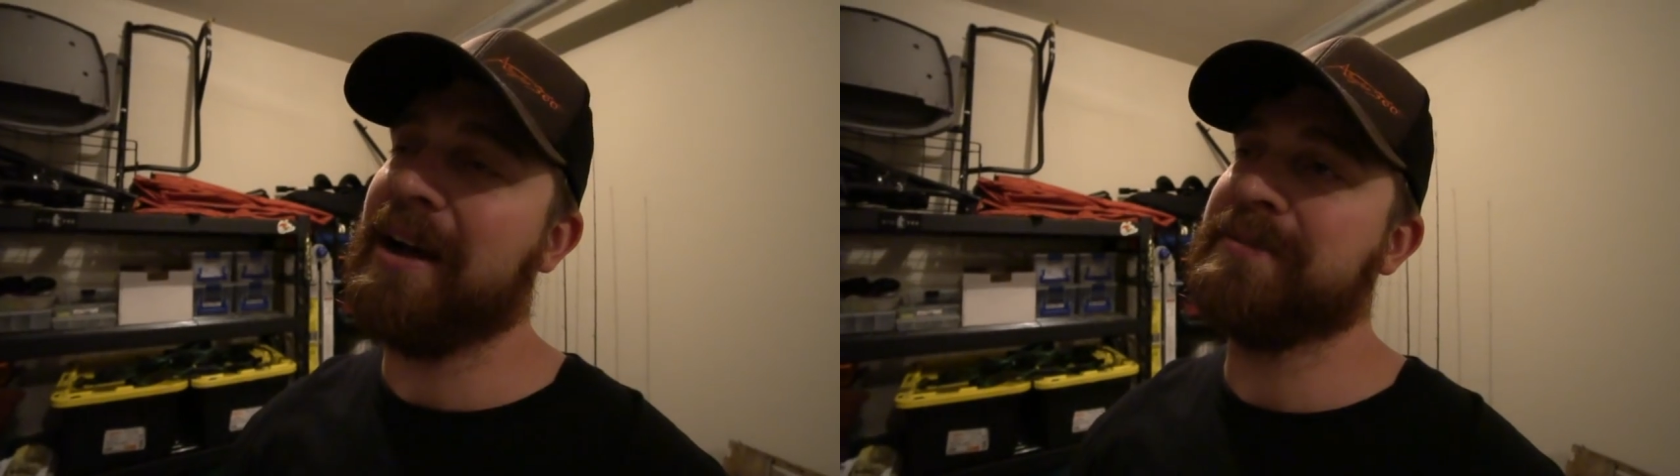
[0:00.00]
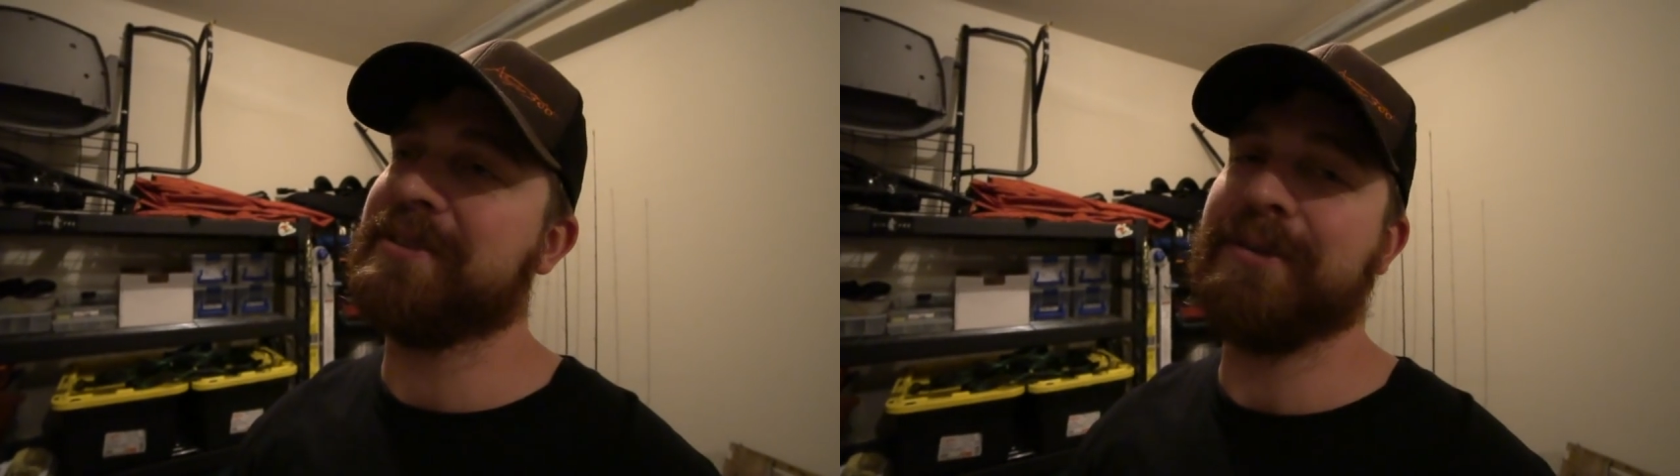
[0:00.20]

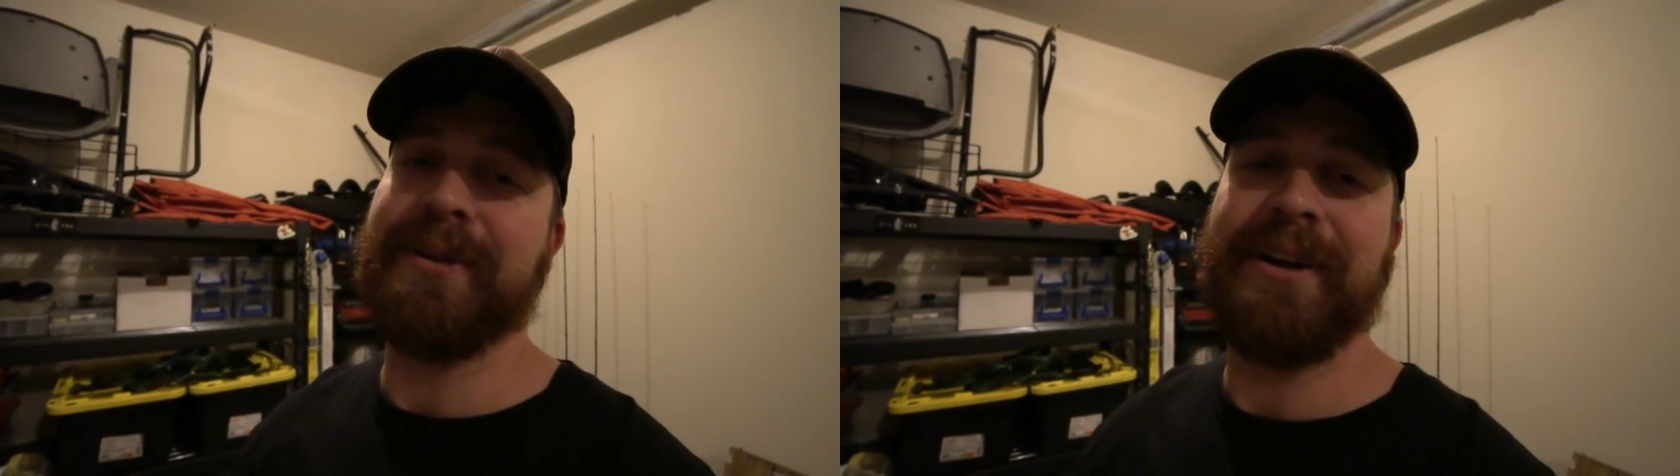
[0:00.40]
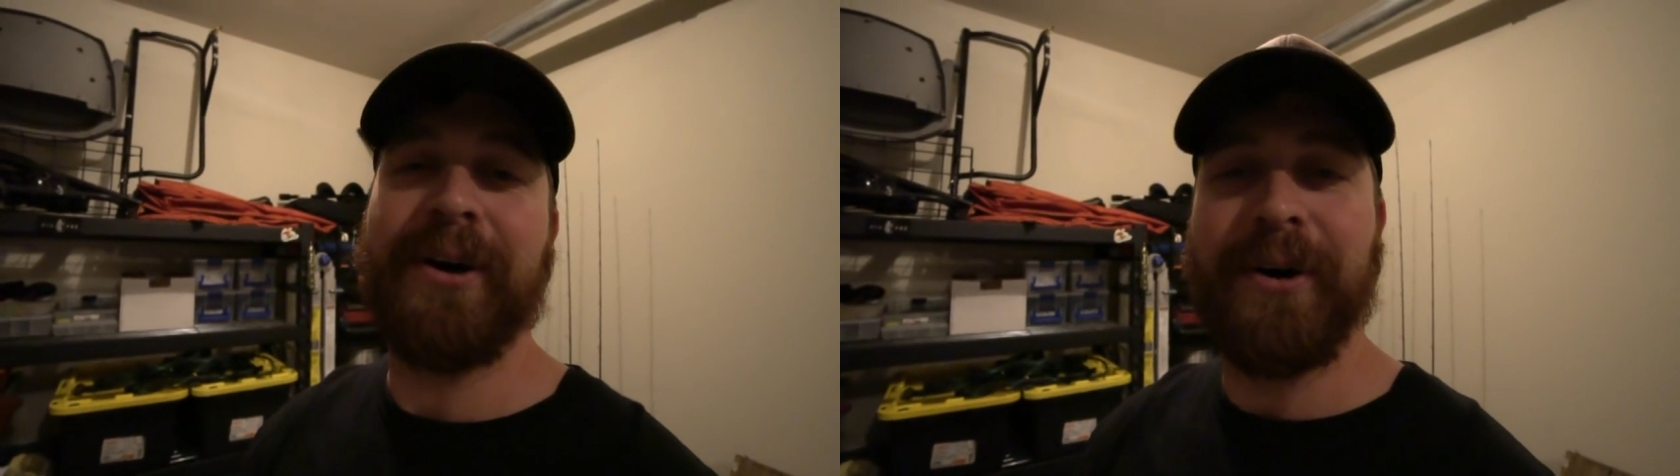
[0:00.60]

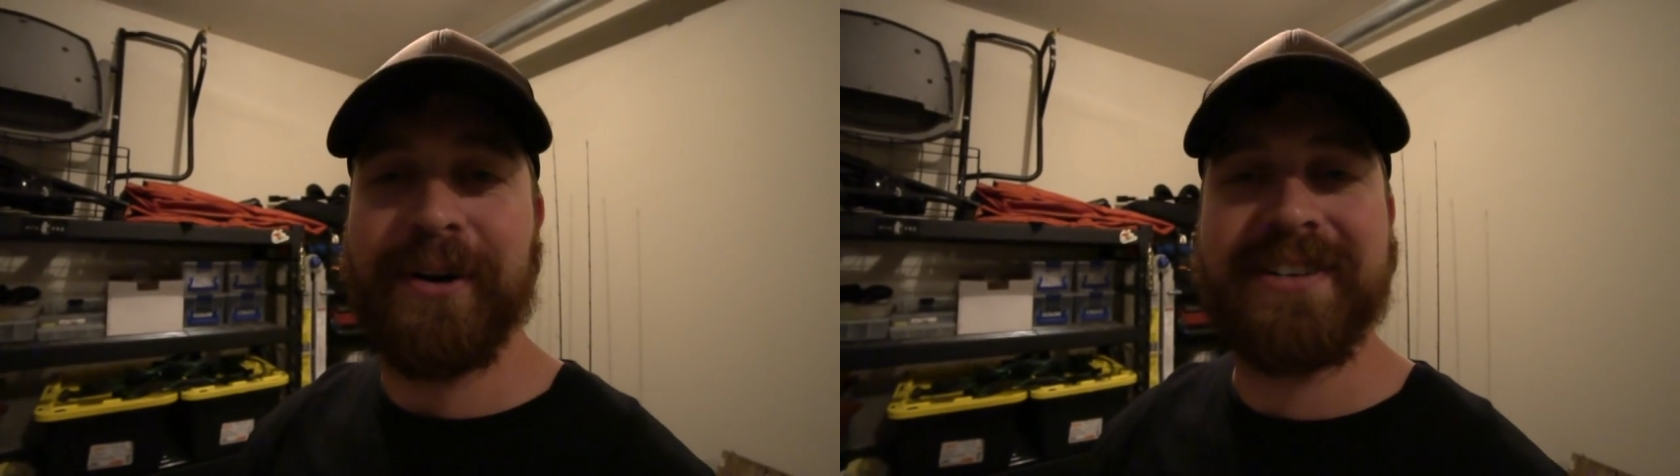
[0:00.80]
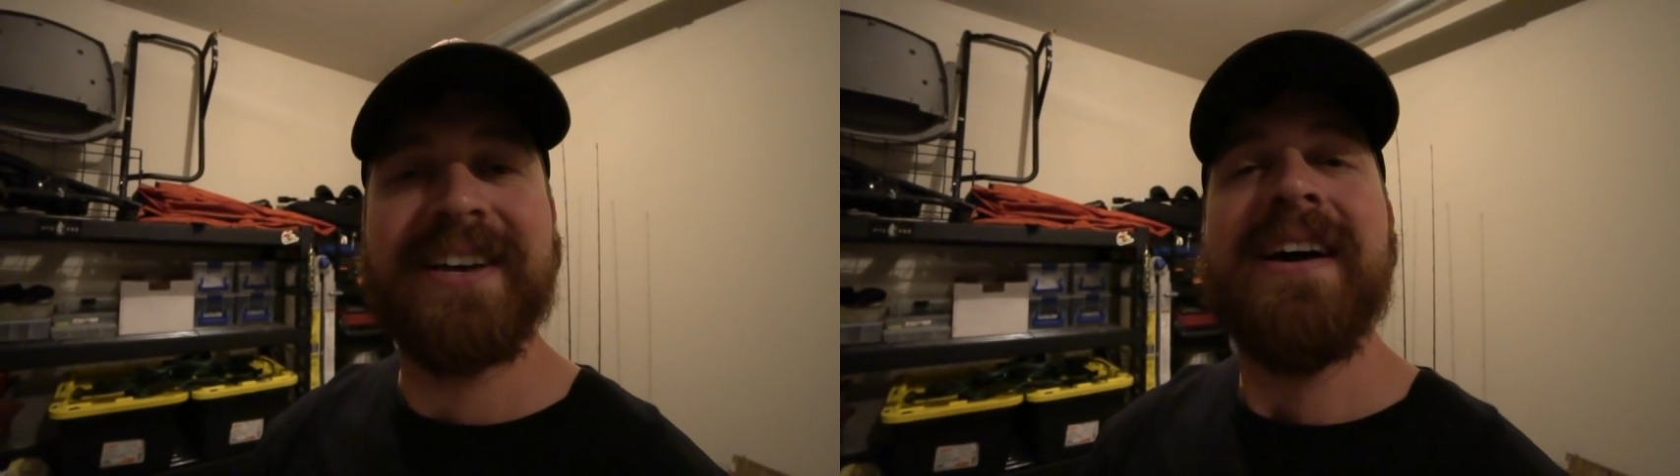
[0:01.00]
absolutely
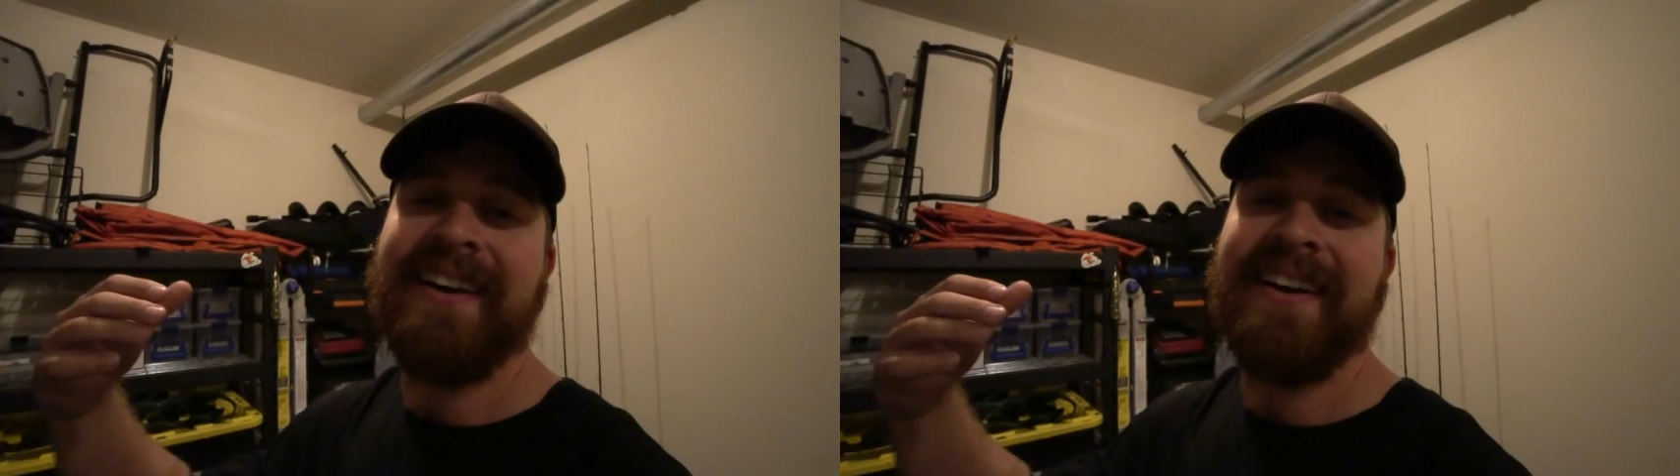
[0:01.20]
hooked.